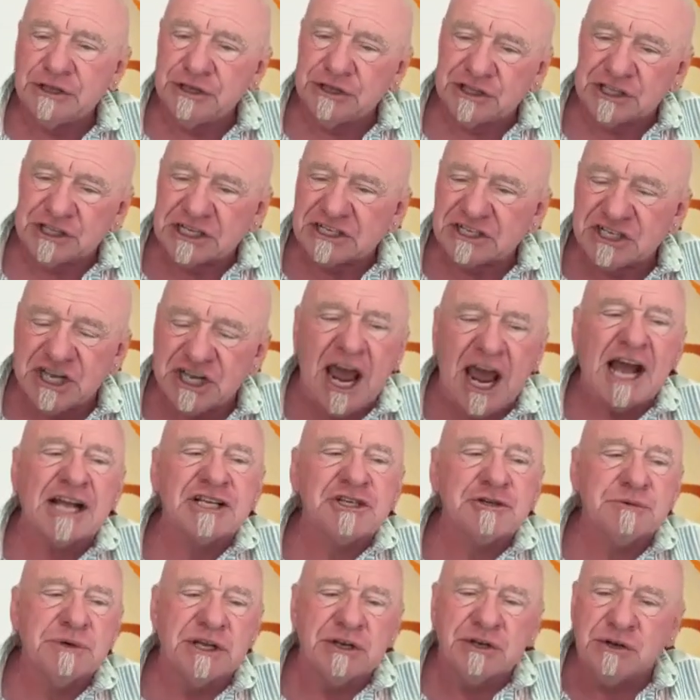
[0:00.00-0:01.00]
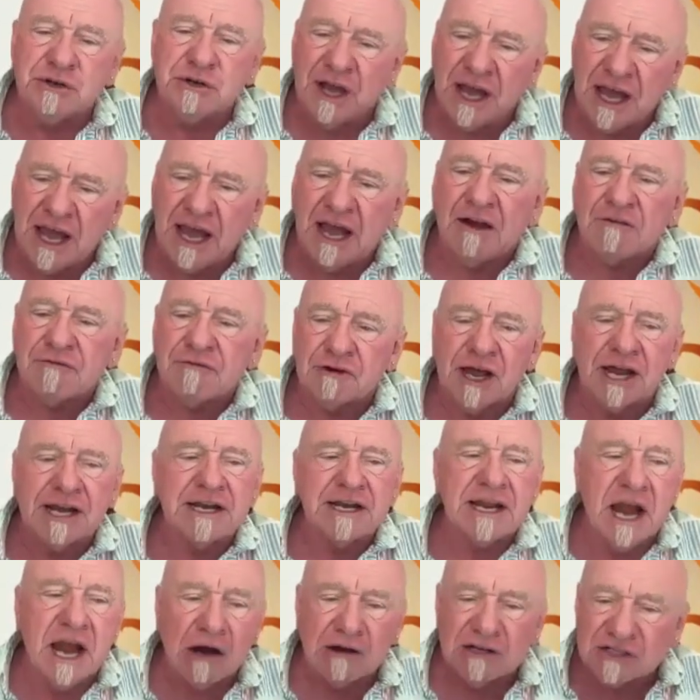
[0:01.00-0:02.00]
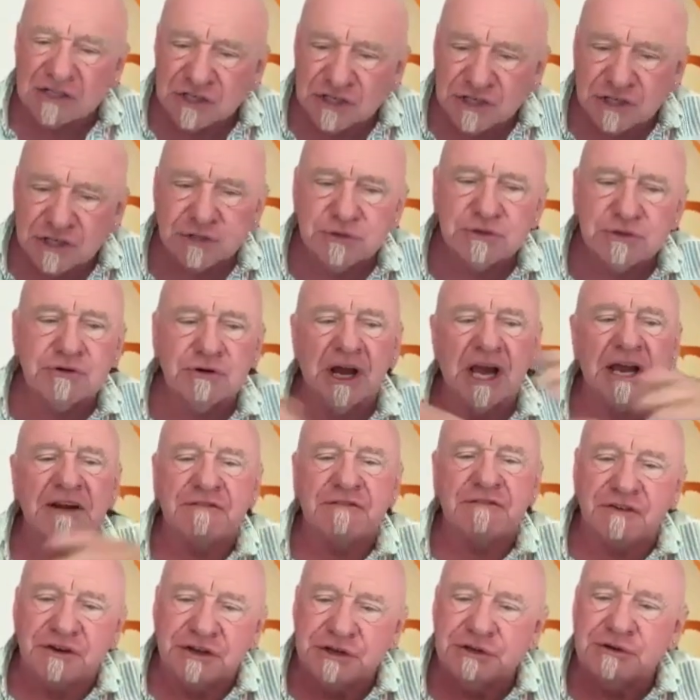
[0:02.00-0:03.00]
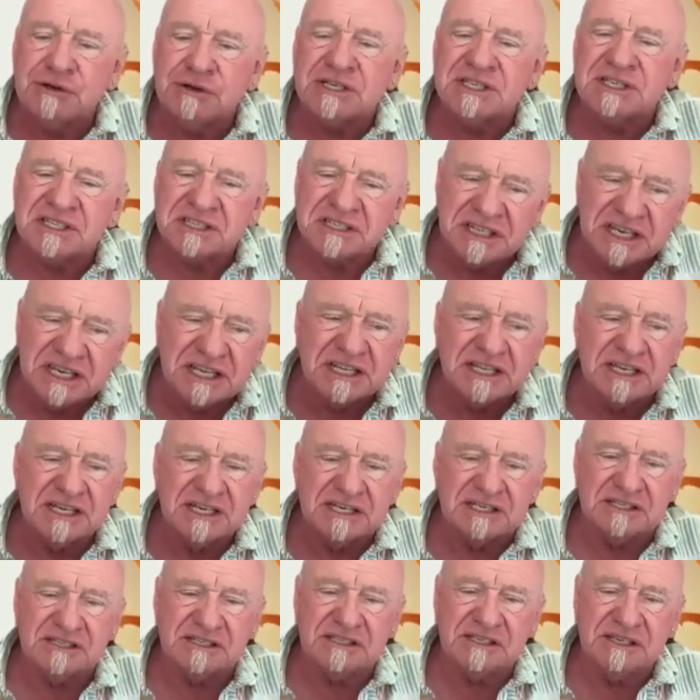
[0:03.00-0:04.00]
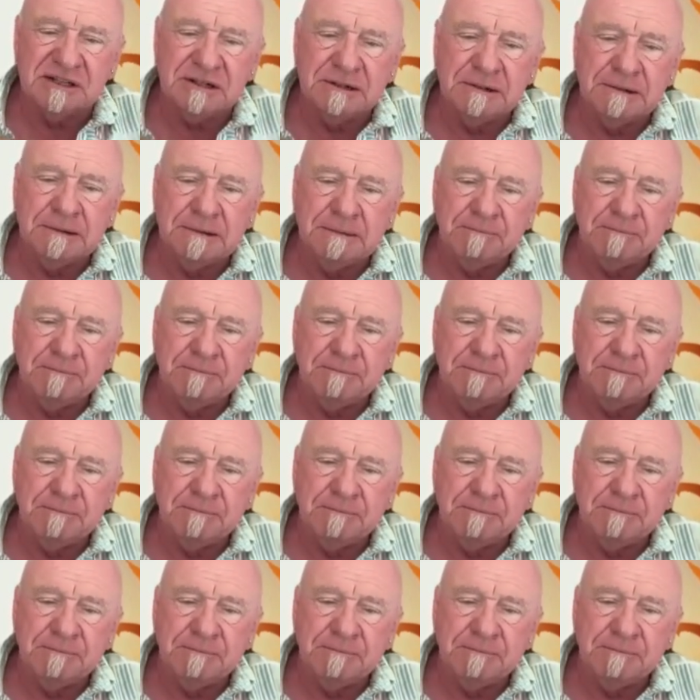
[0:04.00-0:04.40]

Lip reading: The attachment you have right now is too great for you to see this,